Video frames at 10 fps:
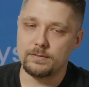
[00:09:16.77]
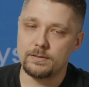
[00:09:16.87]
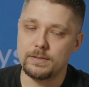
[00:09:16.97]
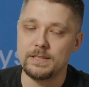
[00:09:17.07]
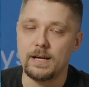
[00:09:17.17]

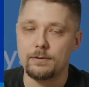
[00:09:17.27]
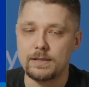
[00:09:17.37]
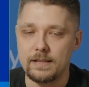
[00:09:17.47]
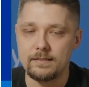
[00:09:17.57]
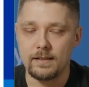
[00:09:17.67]
So in our
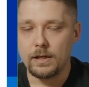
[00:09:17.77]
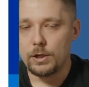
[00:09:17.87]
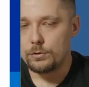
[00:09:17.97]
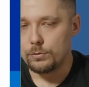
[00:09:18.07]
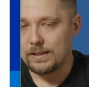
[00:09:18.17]
case,
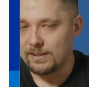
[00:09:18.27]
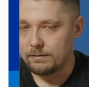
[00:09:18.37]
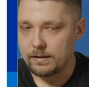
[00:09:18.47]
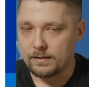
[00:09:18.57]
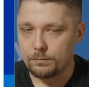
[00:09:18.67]
to a
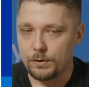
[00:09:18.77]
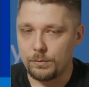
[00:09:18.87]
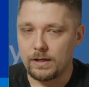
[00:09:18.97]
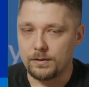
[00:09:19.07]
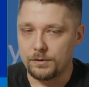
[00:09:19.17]
Java class which
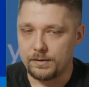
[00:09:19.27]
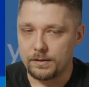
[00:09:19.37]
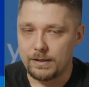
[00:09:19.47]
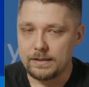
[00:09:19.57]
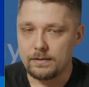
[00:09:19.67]
we are using,
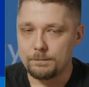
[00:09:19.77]
right?